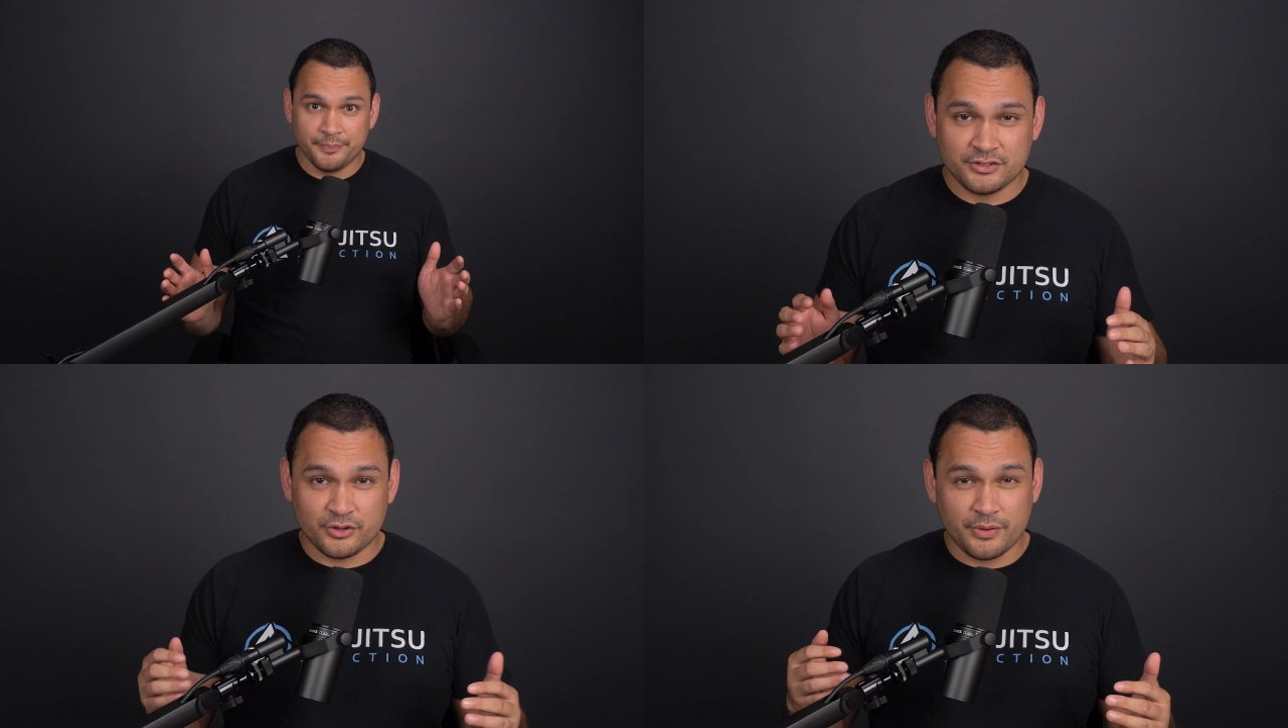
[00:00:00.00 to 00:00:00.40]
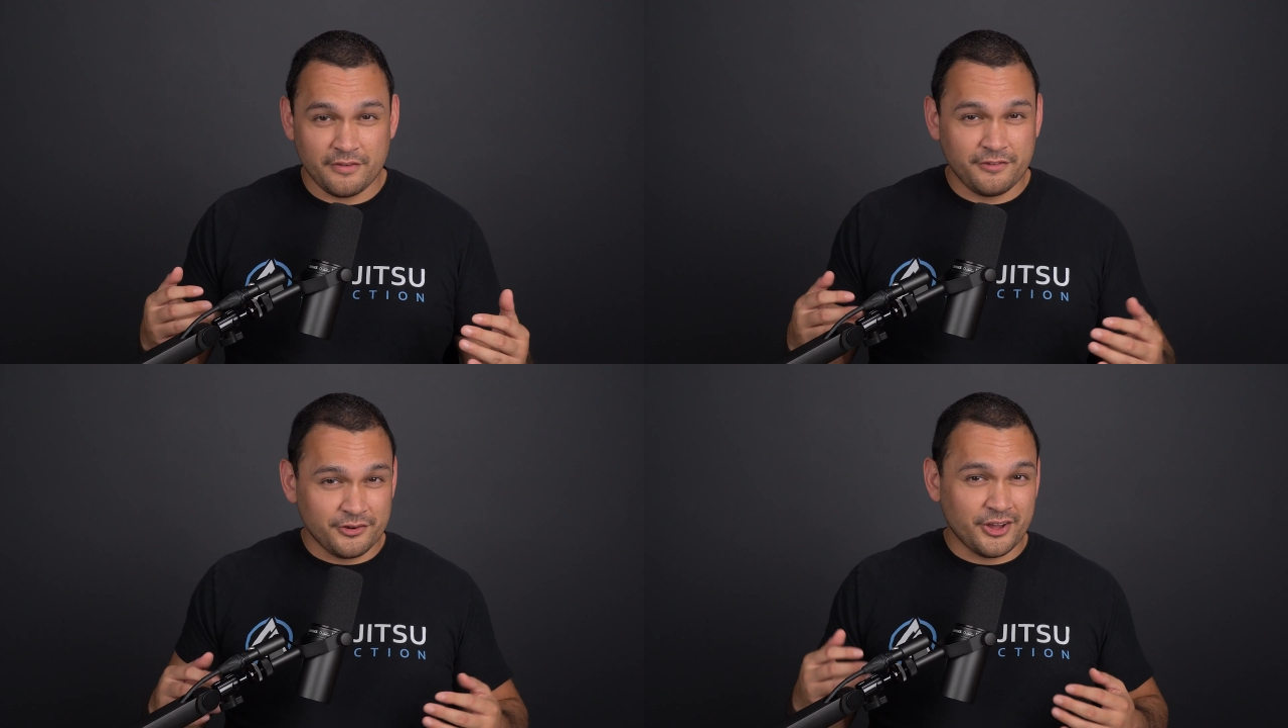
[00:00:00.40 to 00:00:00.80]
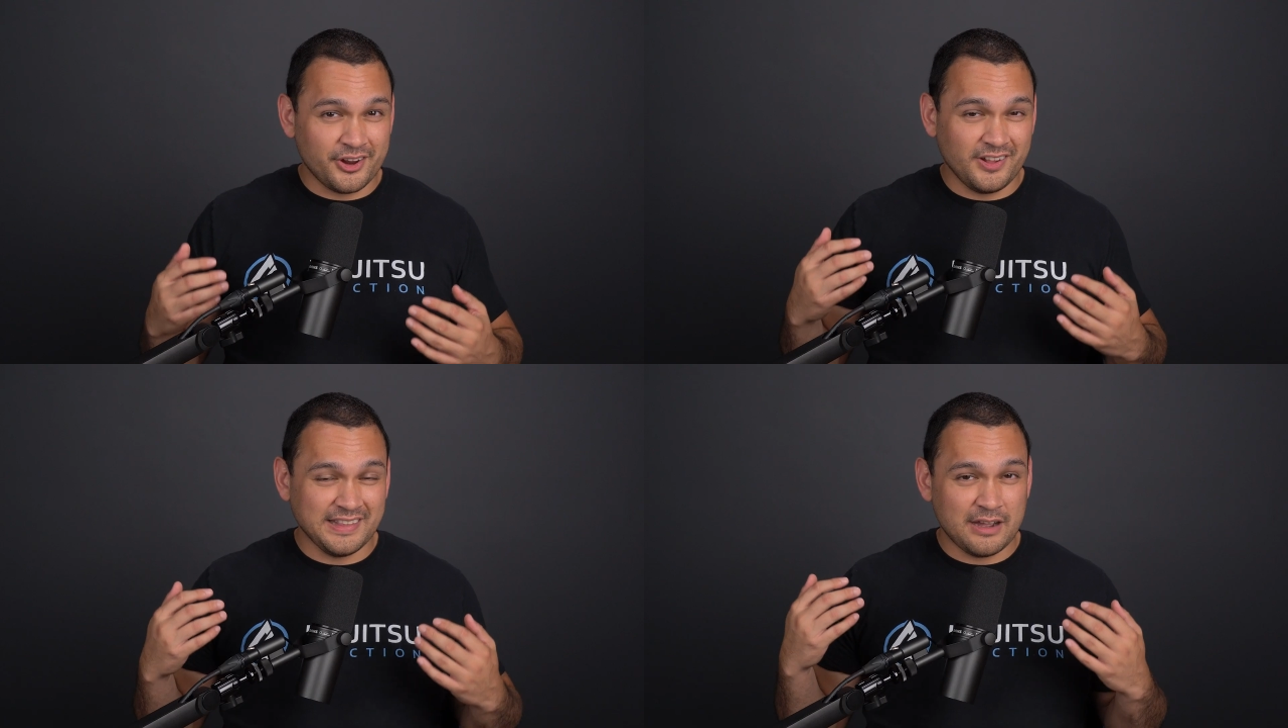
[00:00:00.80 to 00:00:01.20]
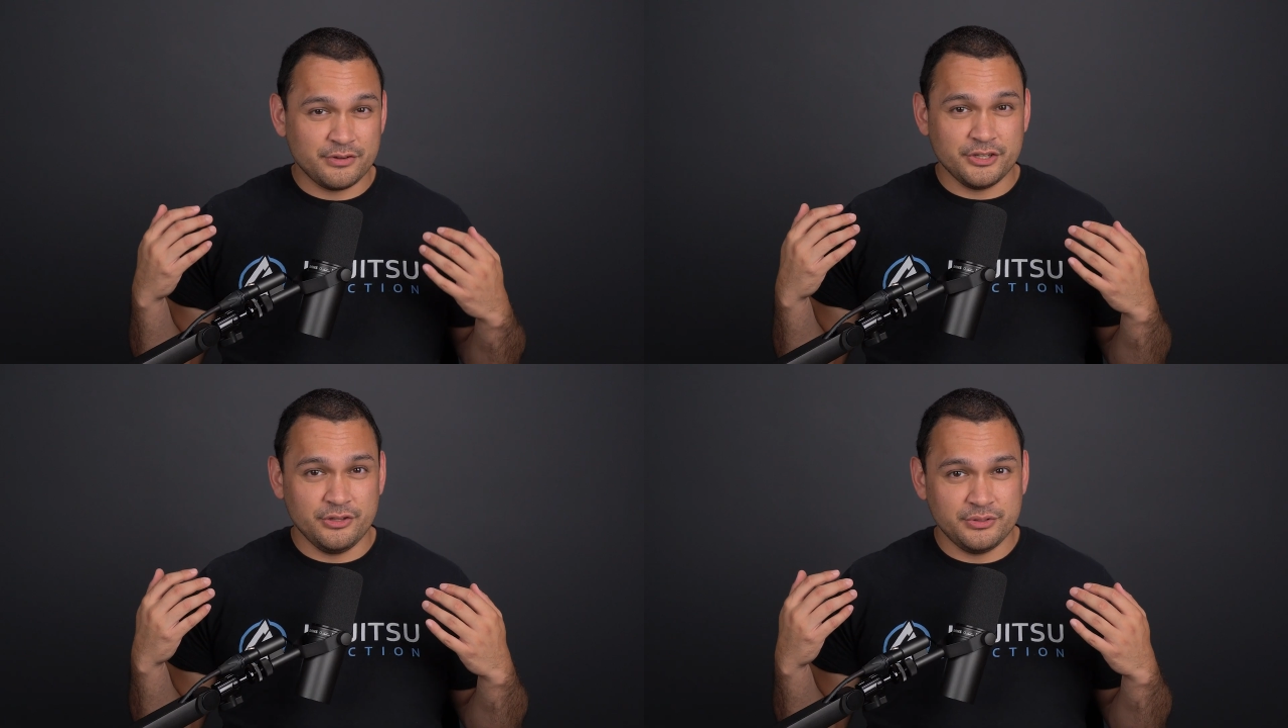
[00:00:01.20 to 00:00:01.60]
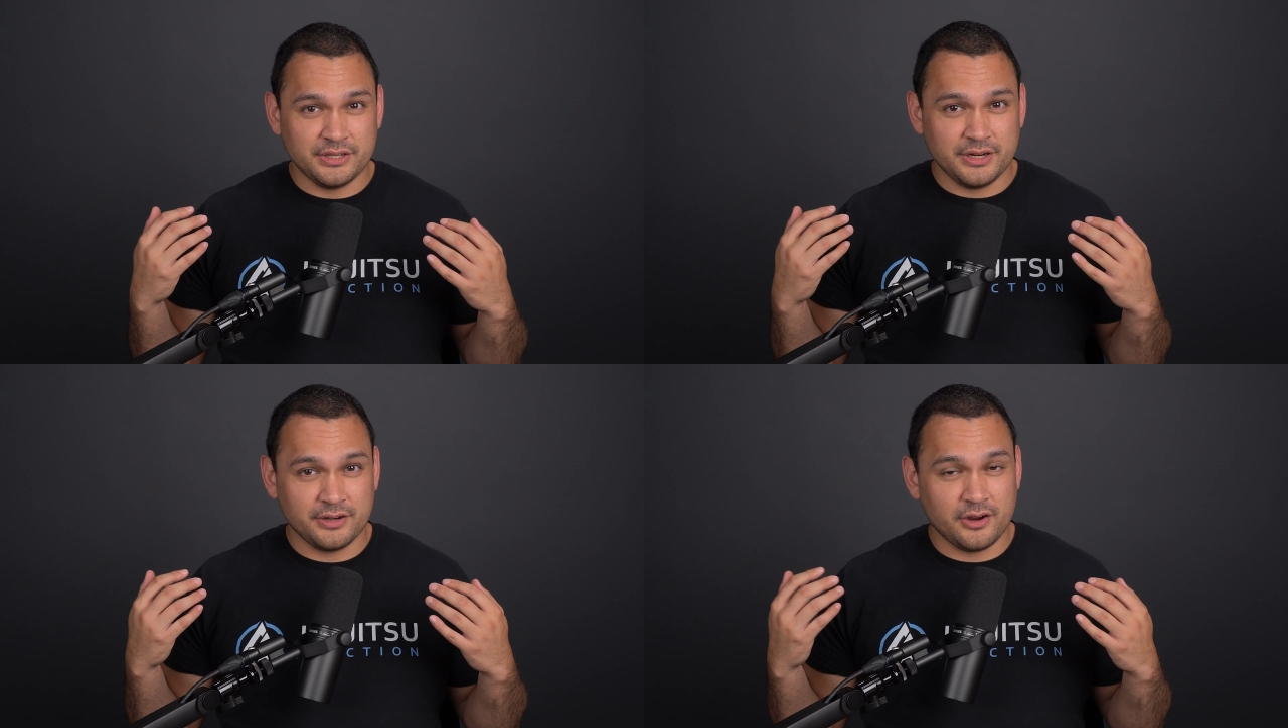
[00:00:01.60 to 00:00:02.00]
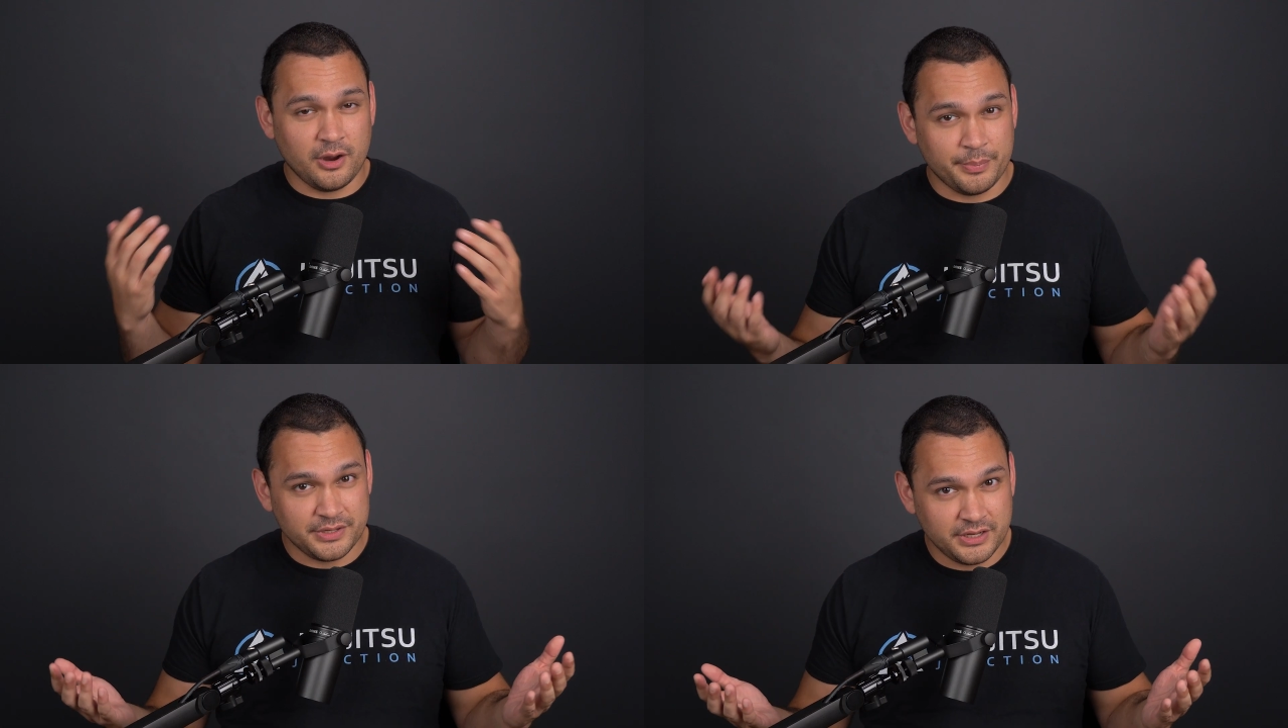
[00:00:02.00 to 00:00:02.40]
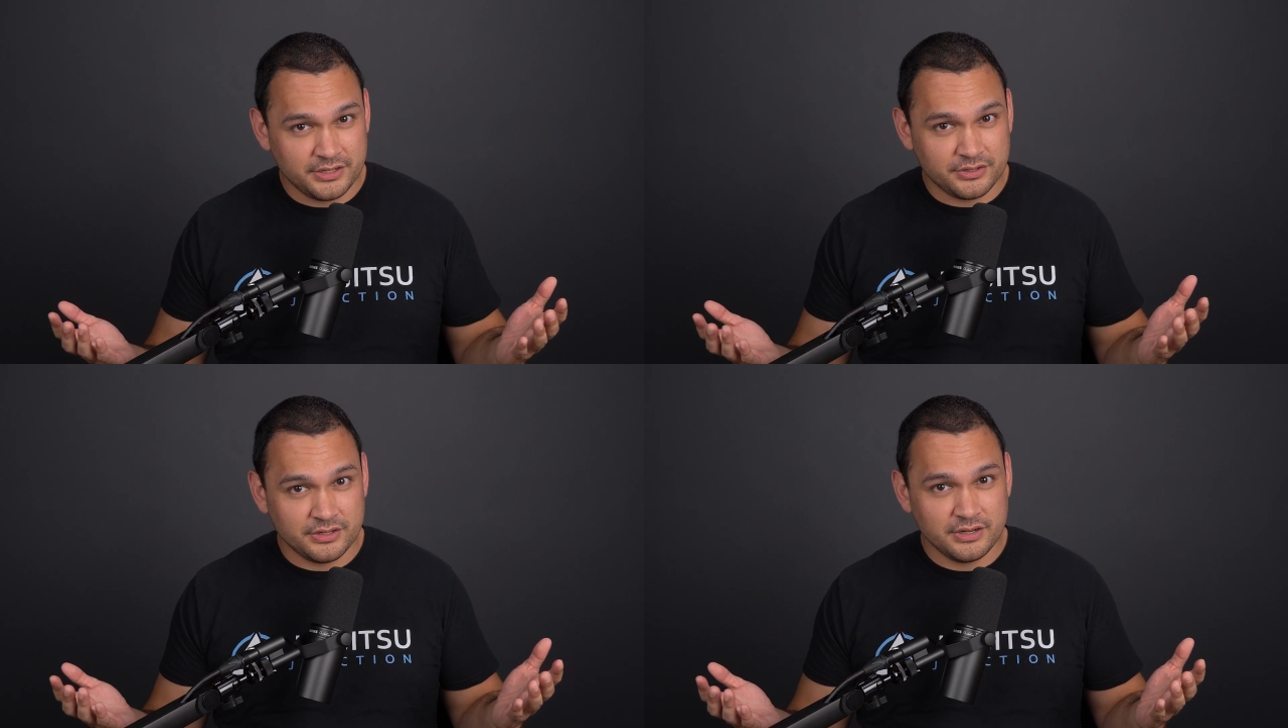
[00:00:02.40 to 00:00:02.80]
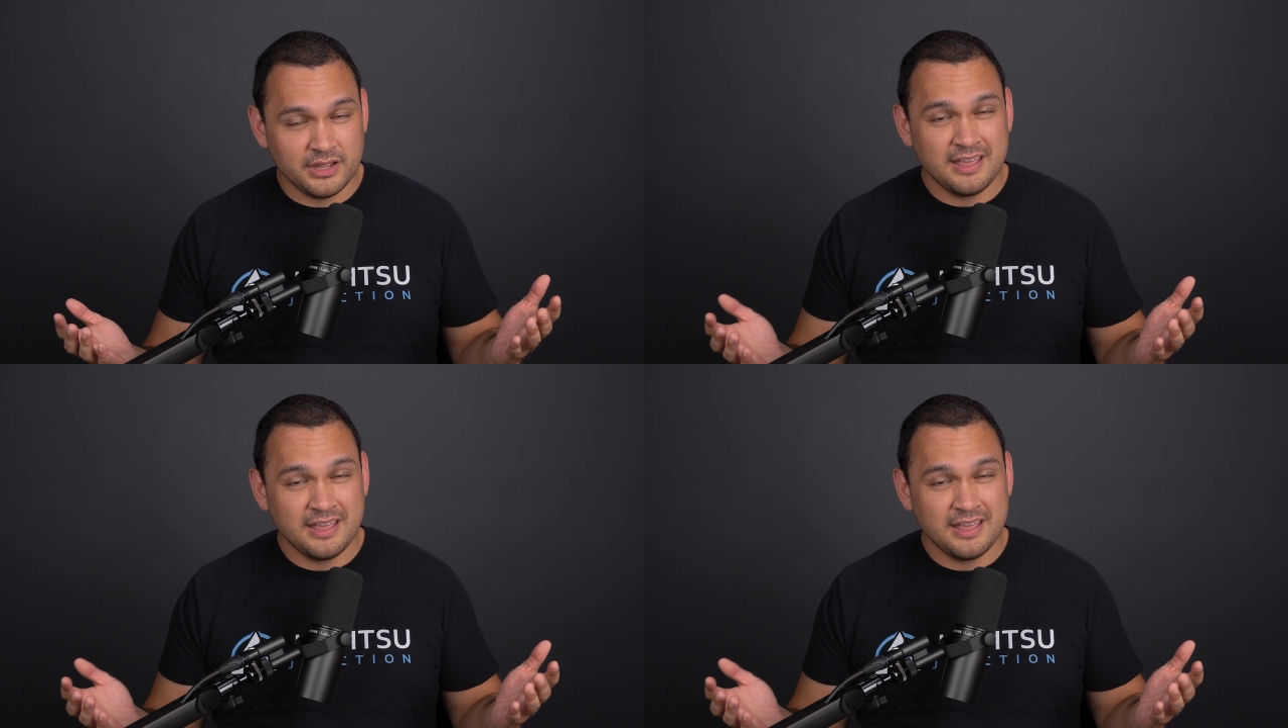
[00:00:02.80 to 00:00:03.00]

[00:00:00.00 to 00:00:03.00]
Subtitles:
So if you're not allowed to use it in competition,